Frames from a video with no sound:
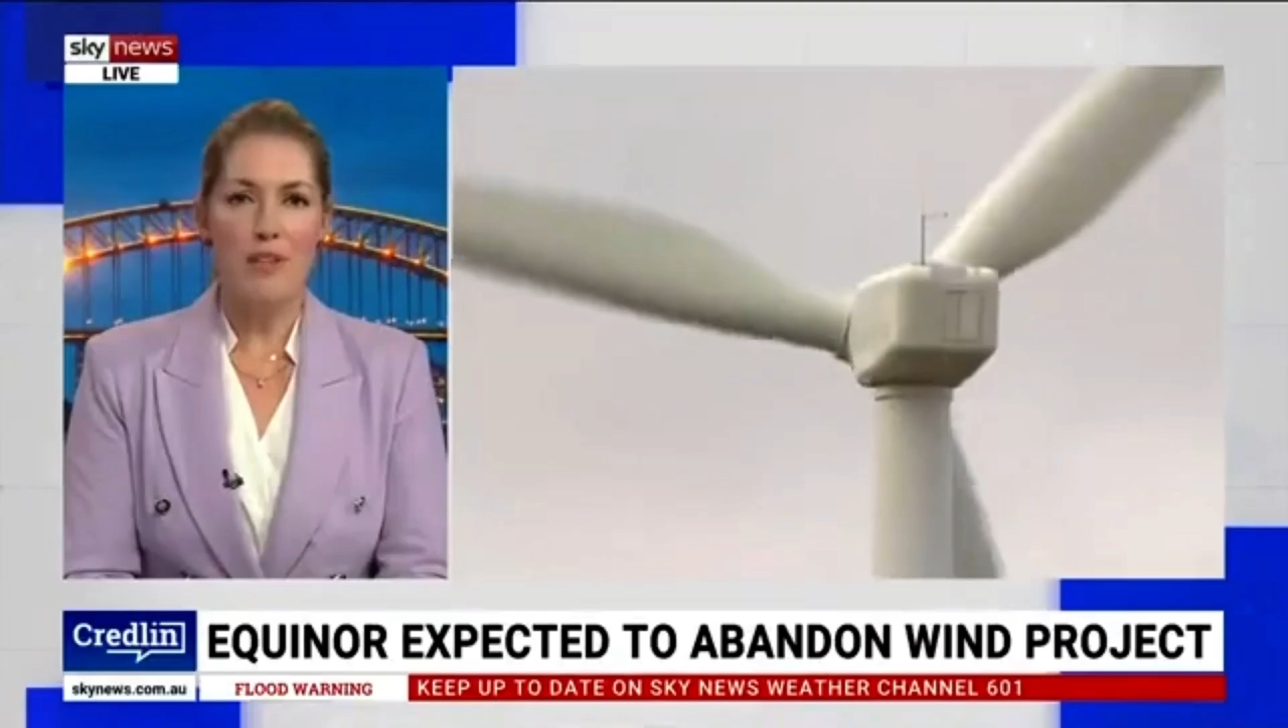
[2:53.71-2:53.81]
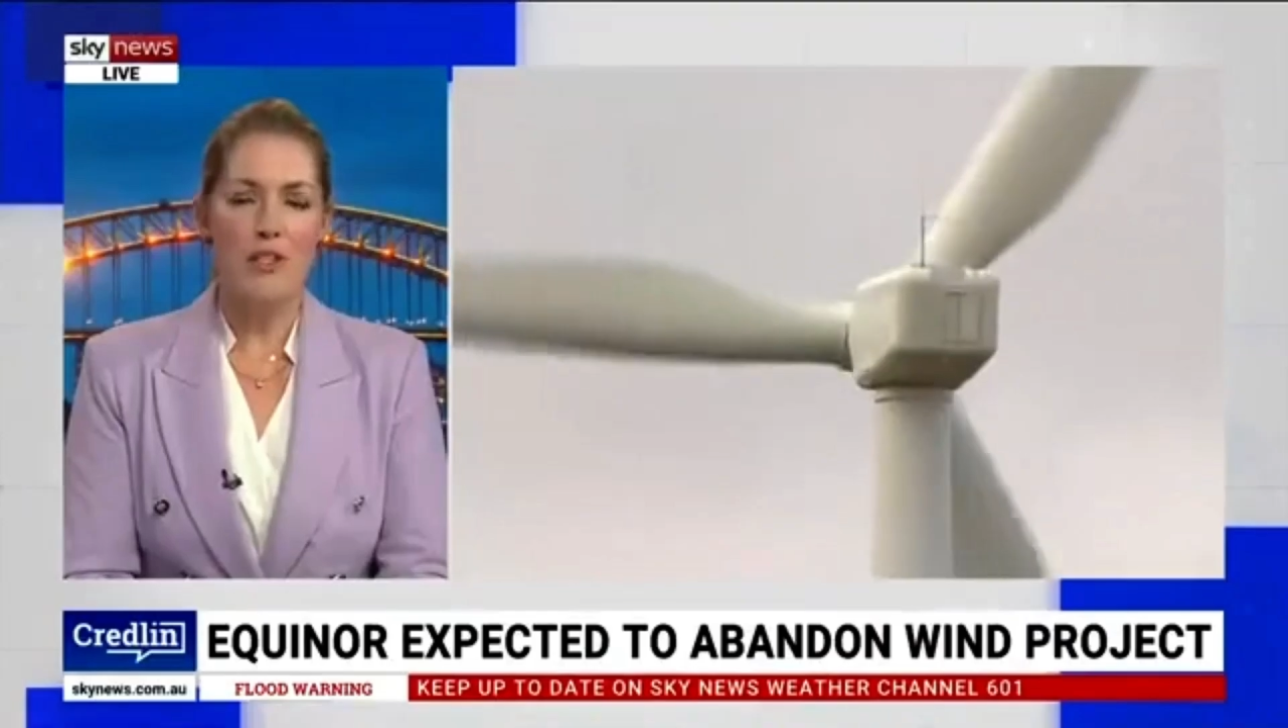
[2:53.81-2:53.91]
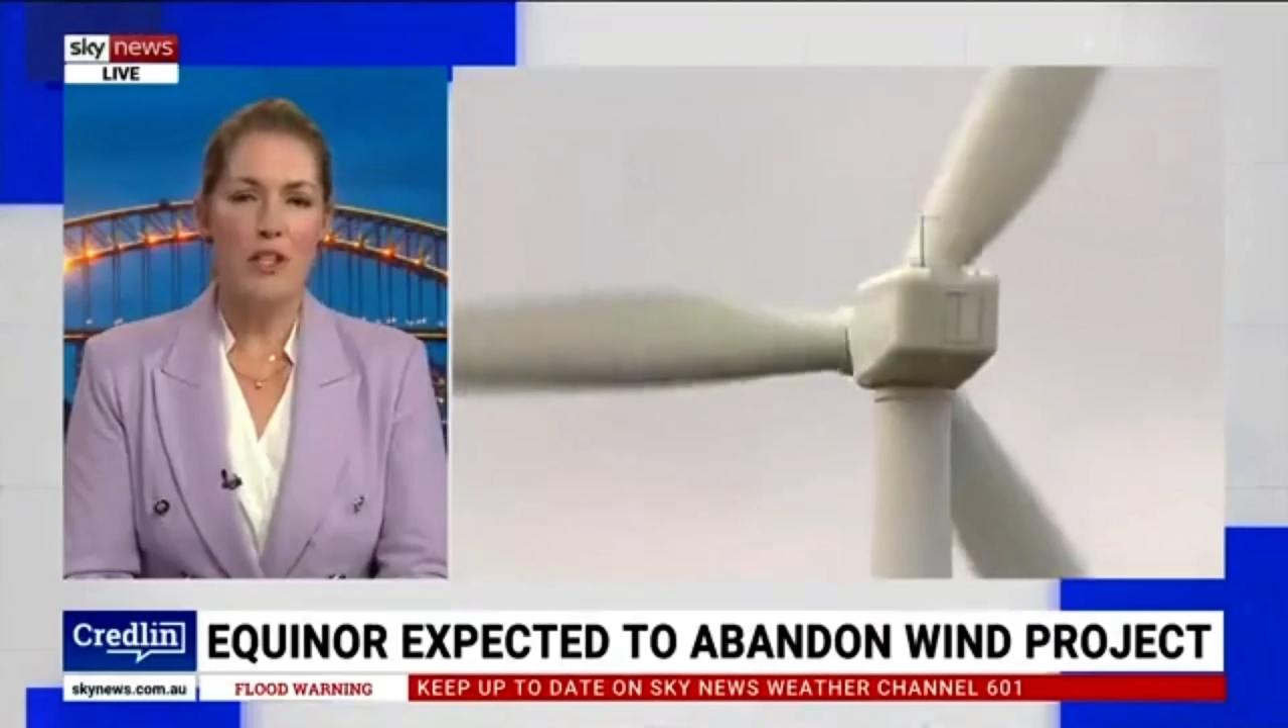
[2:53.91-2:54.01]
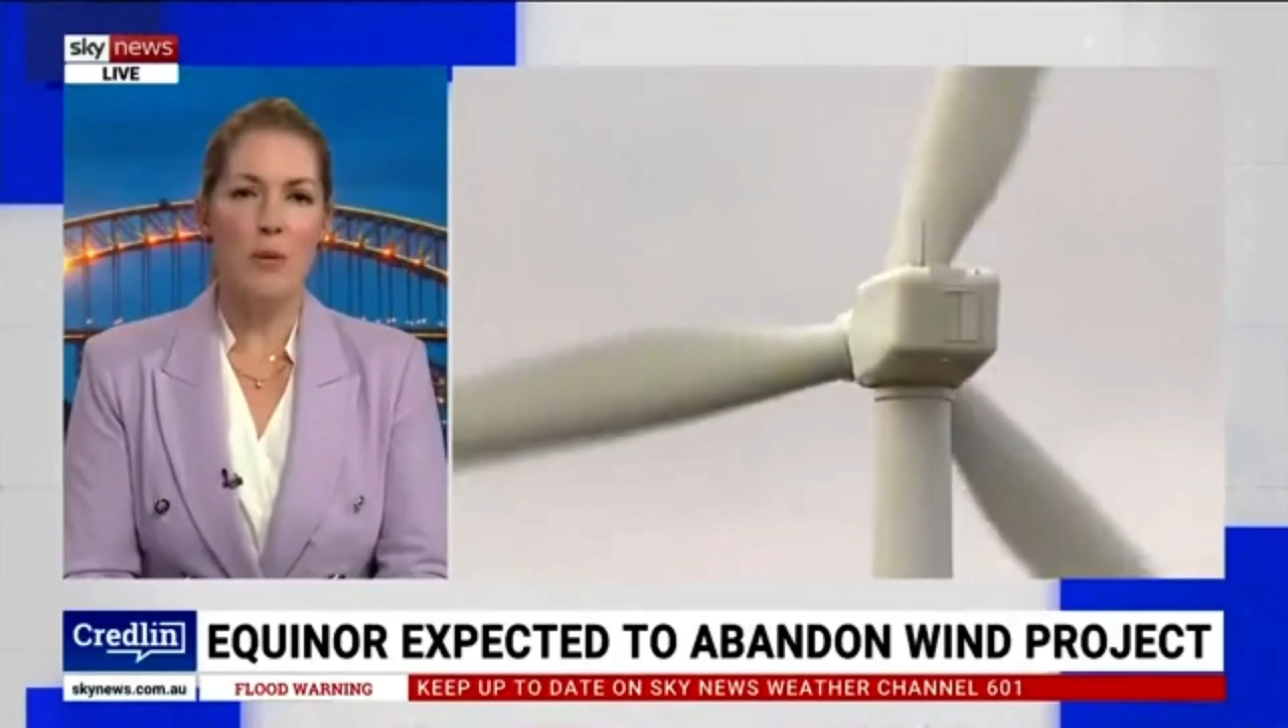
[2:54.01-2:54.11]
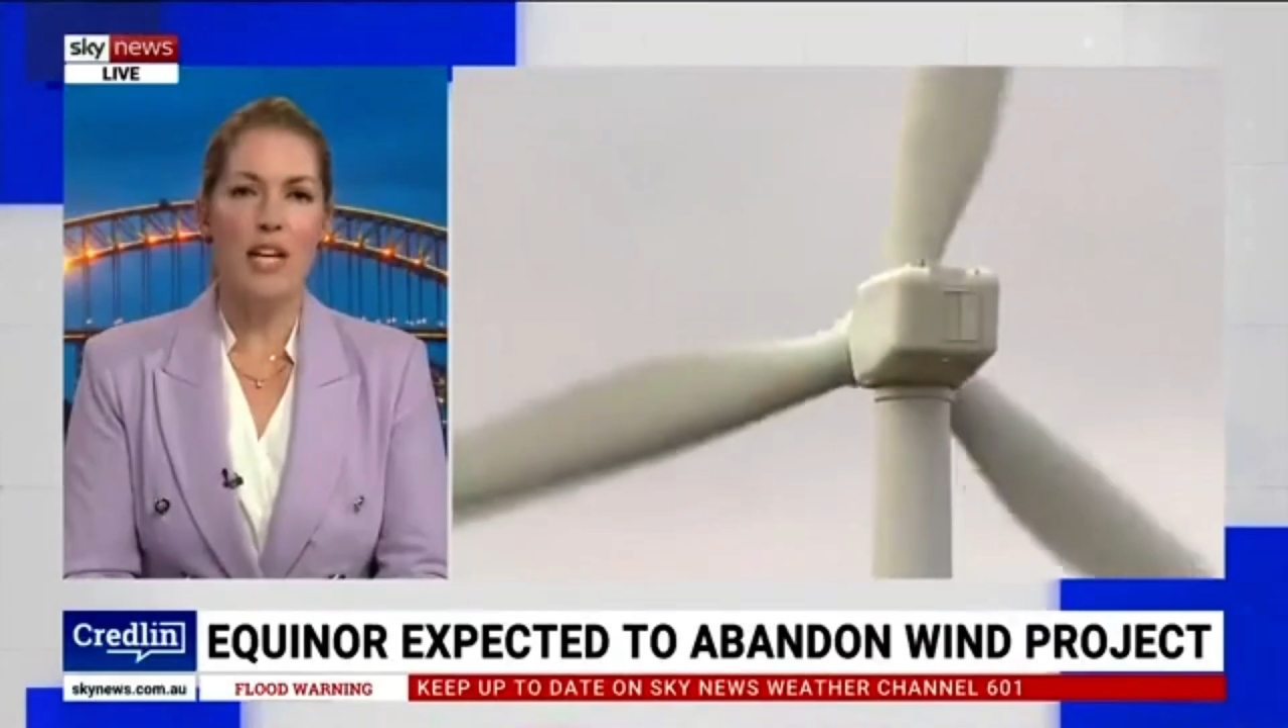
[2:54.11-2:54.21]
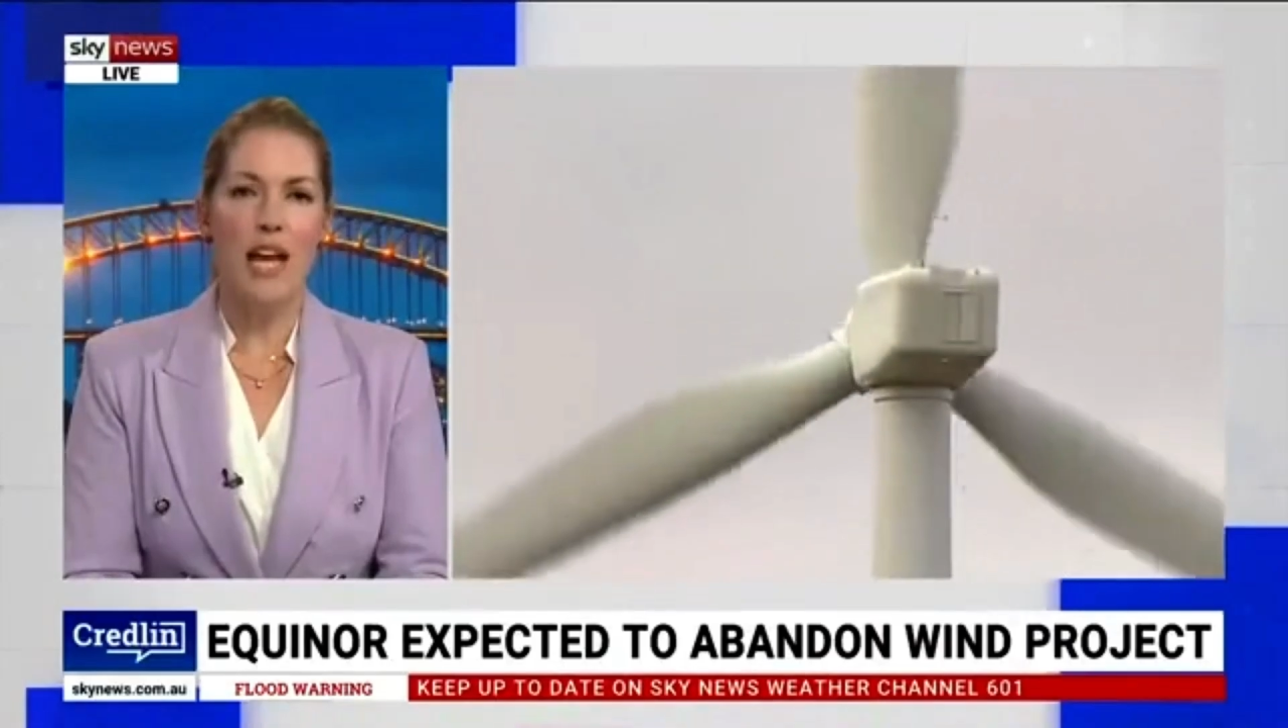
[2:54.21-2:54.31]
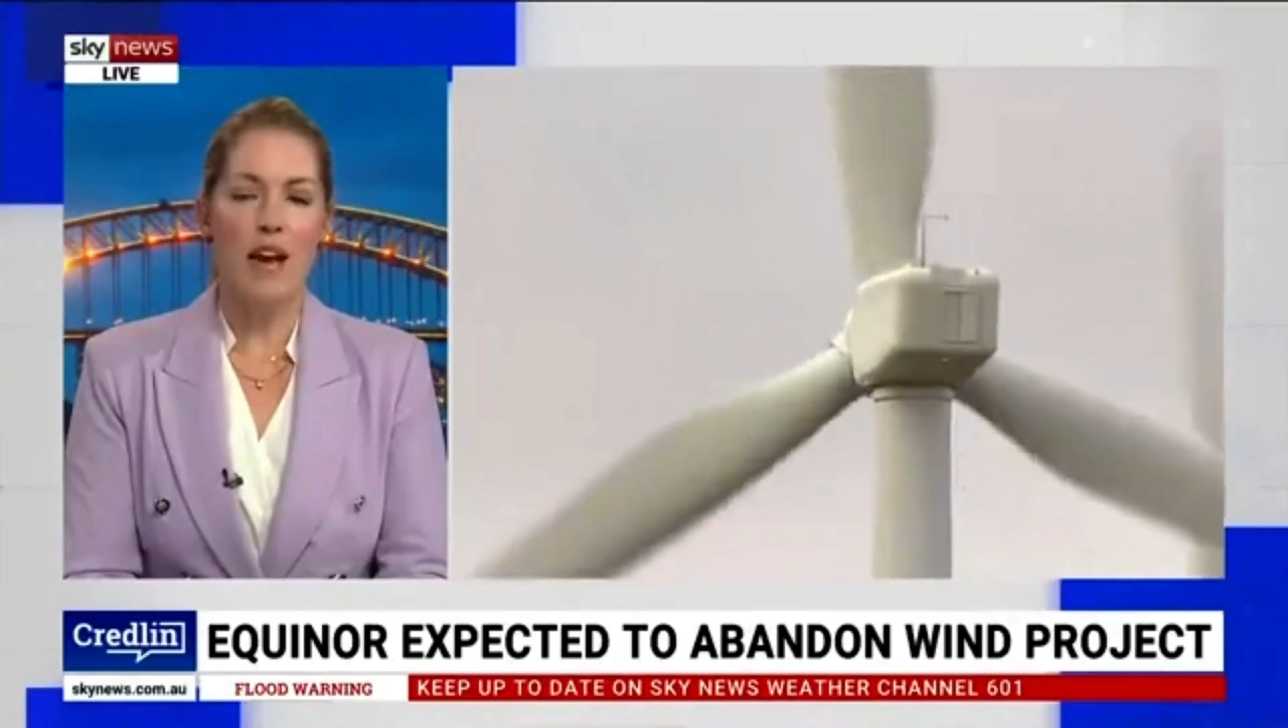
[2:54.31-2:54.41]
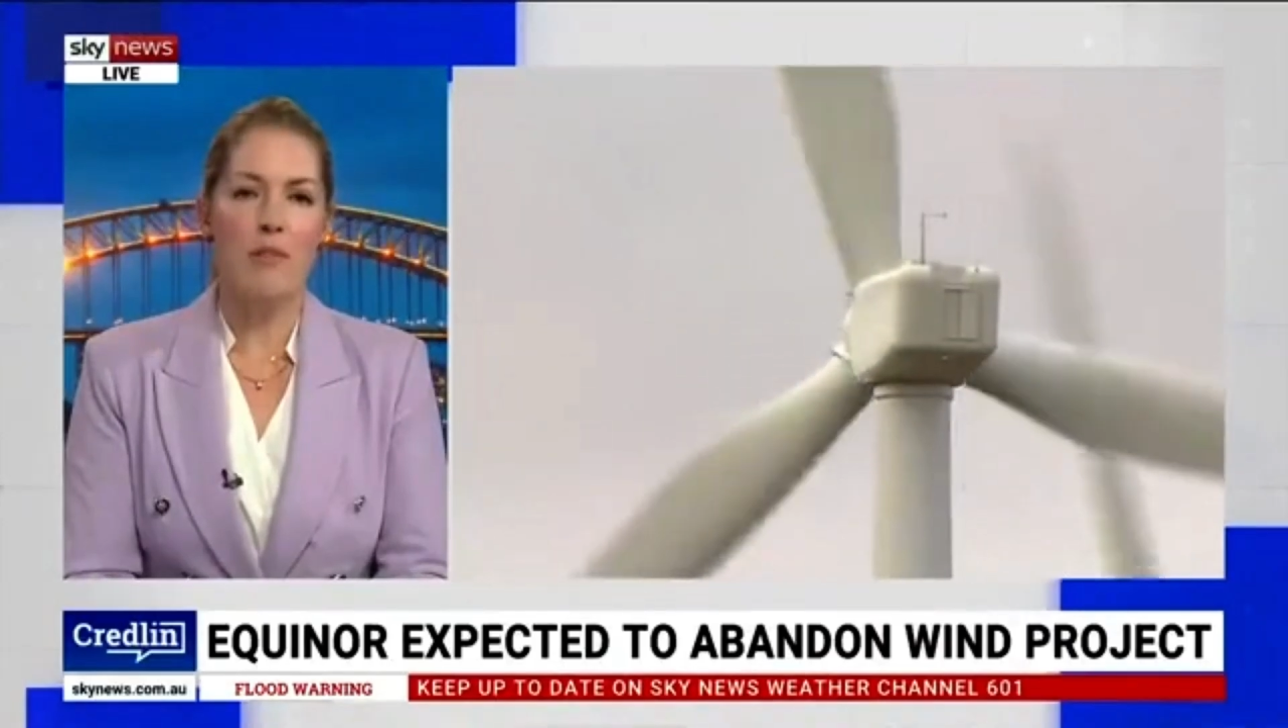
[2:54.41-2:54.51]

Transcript: so that we can have